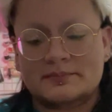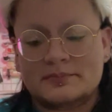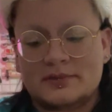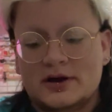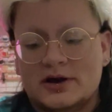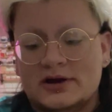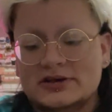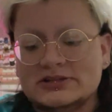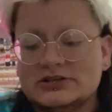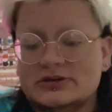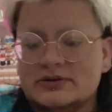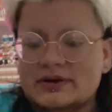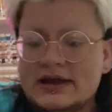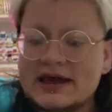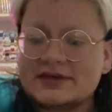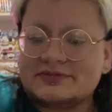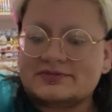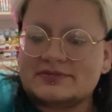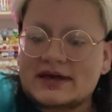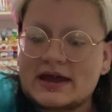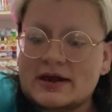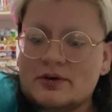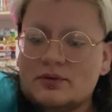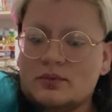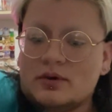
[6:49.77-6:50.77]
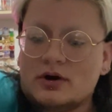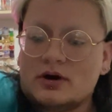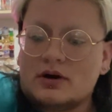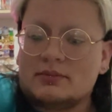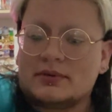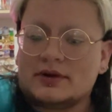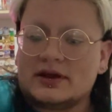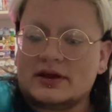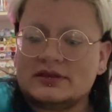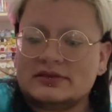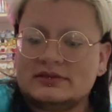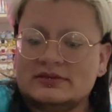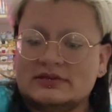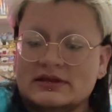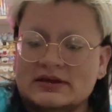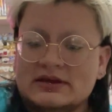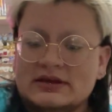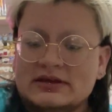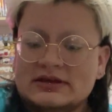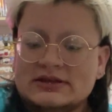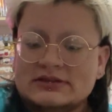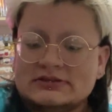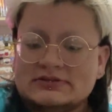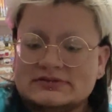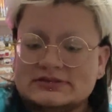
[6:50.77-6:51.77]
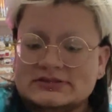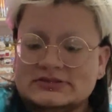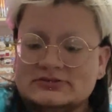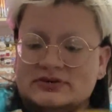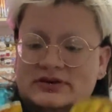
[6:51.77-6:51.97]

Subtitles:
also at that Walmart was the